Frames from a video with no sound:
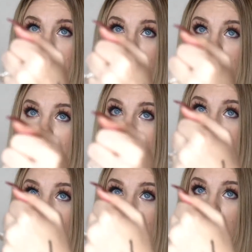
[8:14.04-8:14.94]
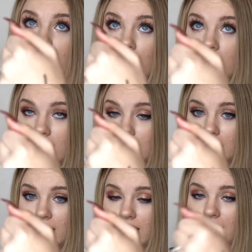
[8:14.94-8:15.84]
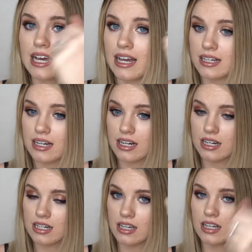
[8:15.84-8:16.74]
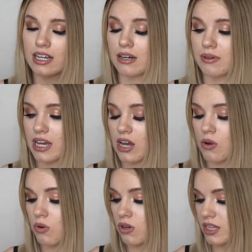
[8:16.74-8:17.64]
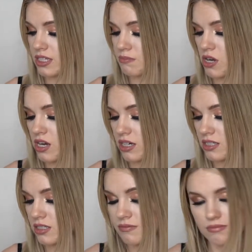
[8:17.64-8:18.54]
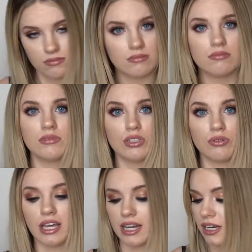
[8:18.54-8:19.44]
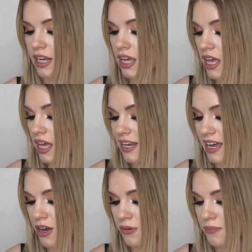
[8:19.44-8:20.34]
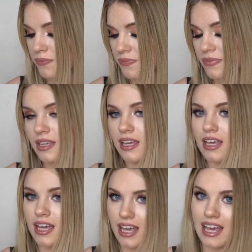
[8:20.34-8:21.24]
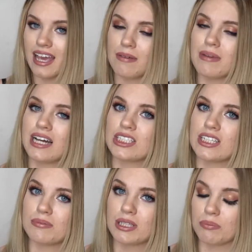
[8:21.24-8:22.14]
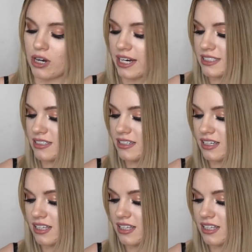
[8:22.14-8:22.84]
glitter in there. So if you want something like that, here we go. Order this box. You get it. Now, it matches up to the price.